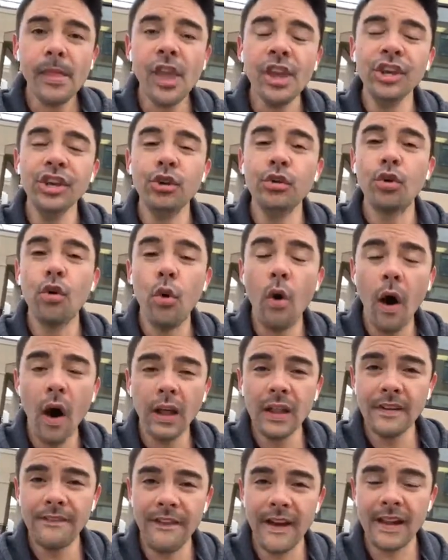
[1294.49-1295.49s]
You
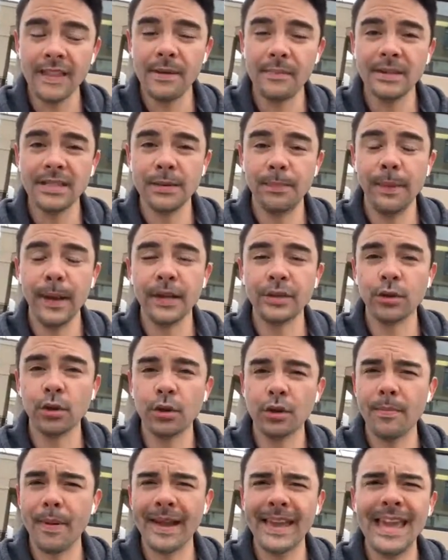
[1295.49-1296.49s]
qualify them as a
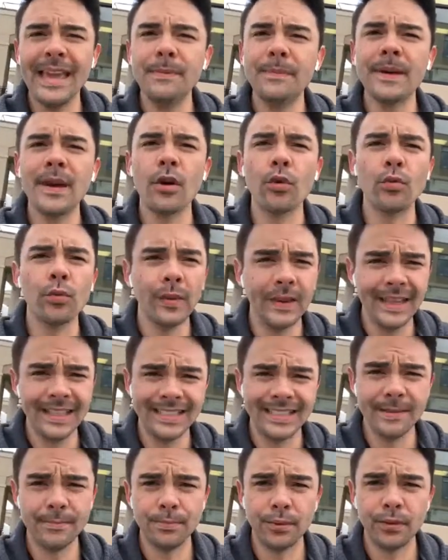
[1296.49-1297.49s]
placeholder by keeping it really
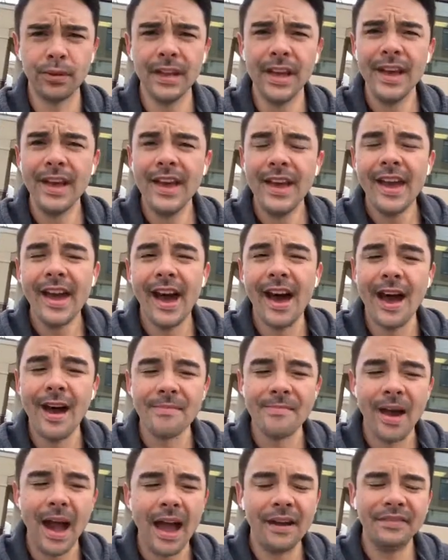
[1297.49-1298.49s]
simple.
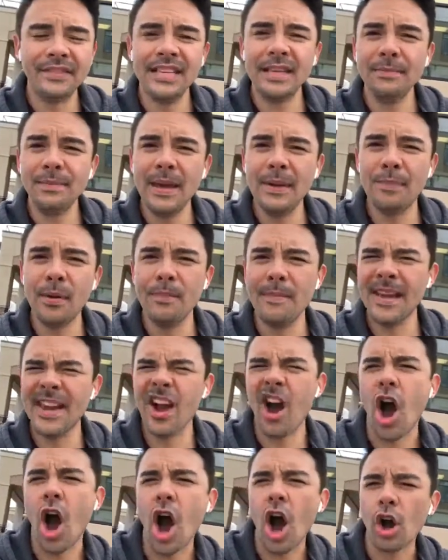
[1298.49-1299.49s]
I've seen people make
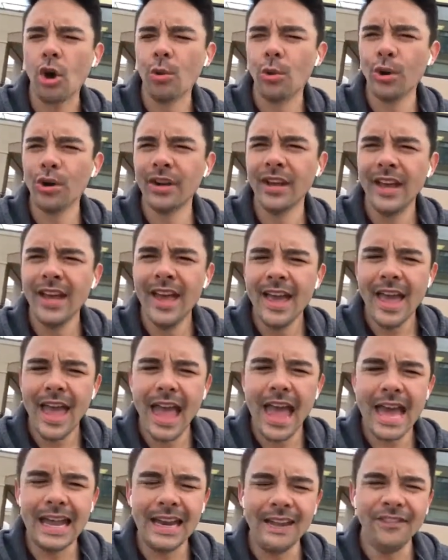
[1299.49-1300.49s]
it awkward,
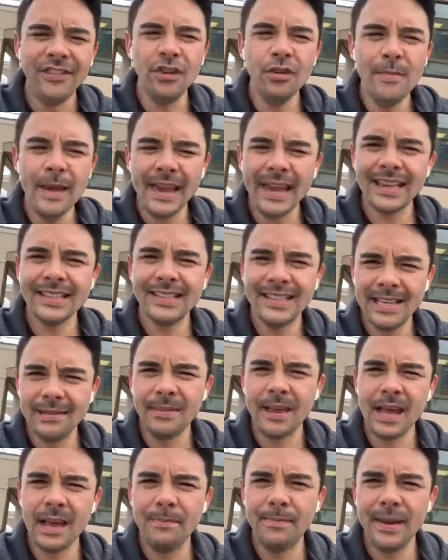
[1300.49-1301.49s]
and if you make it seem
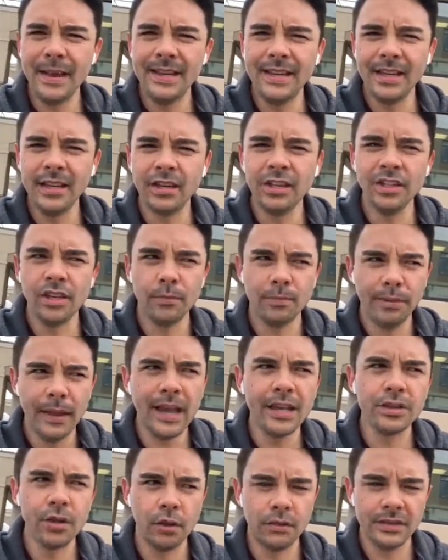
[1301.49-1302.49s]
like a big deal, your
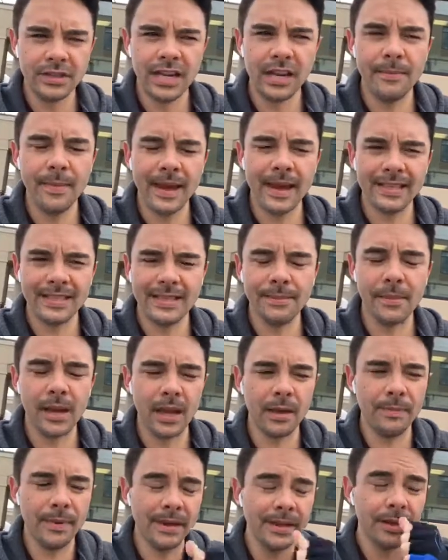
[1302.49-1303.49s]
placeholder is going to make it seem
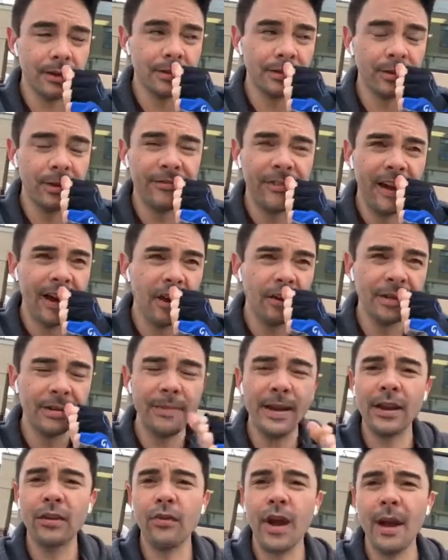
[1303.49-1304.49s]
like a big deal. So if I go to
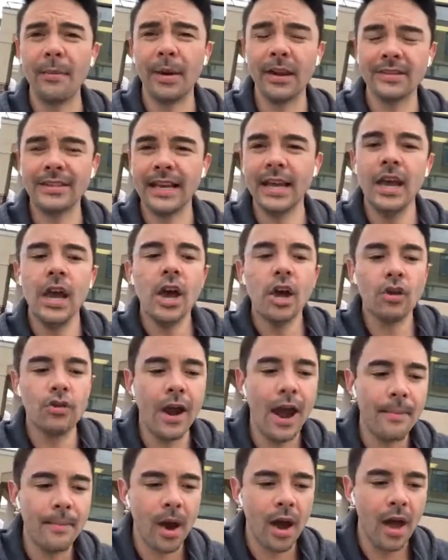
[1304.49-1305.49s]
my grandma and say,
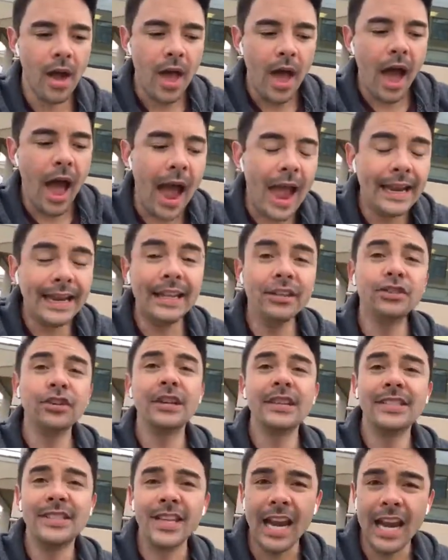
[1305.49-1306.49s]
Grandma, I need you
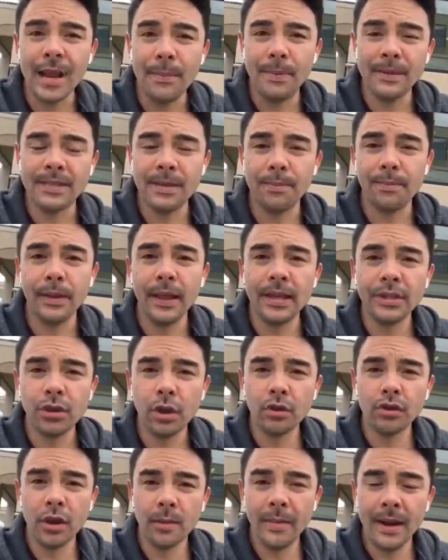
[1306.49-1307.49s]
to sign up as a
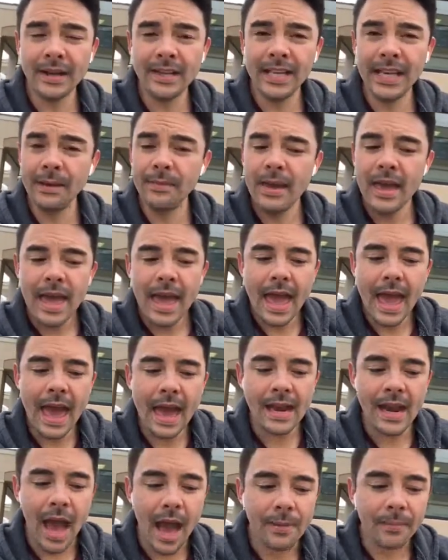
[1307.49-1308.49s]
placeholder on my team,
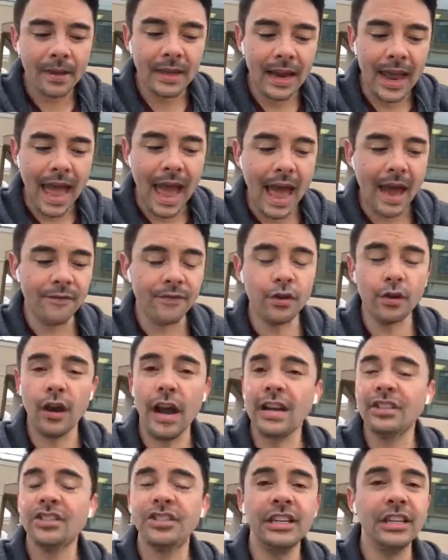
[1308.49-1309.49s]
and I'm going to have
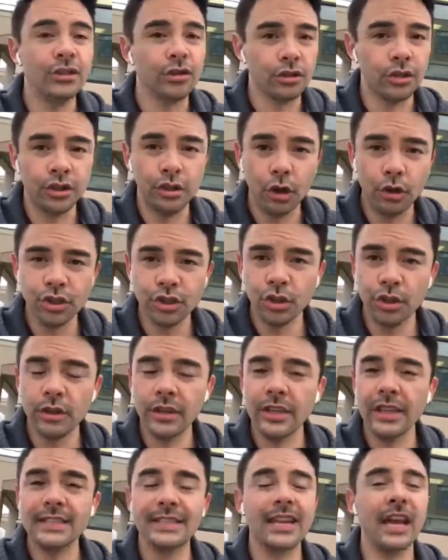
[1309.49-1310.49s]
I just need your social.
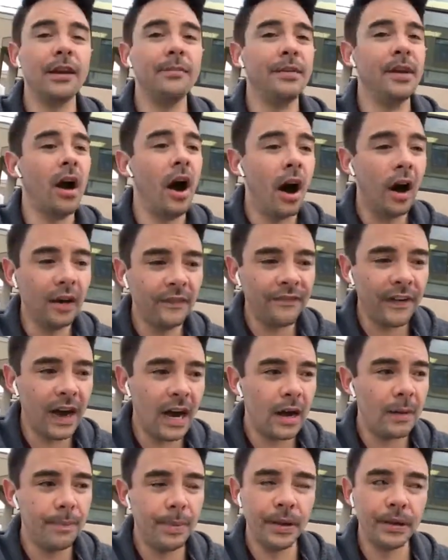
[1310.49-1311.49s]
It's going to be on
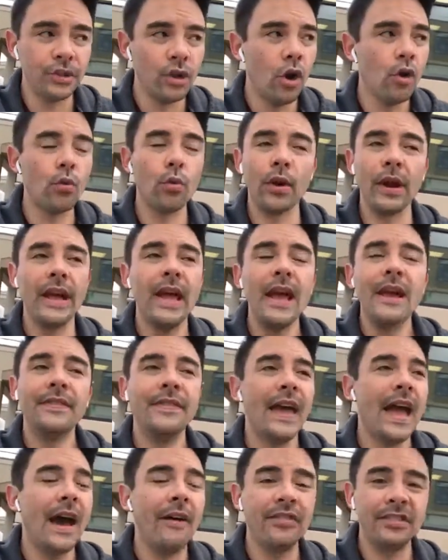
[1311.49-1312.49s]
file, but don't worry,
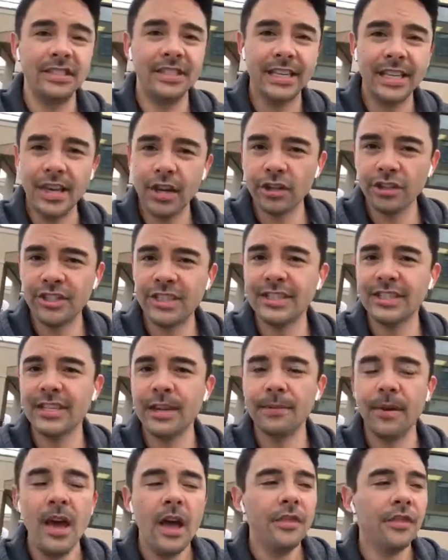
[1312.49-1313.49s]
they have a secure
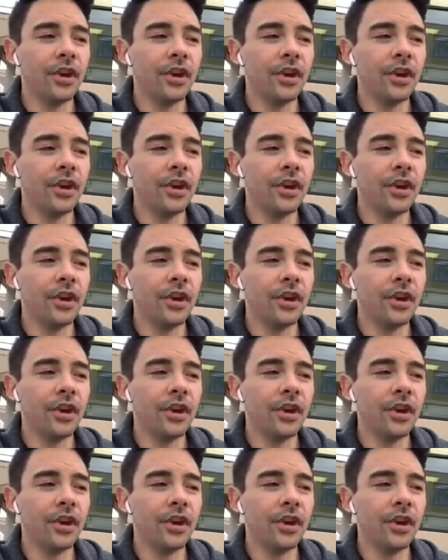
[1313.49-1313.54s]
system.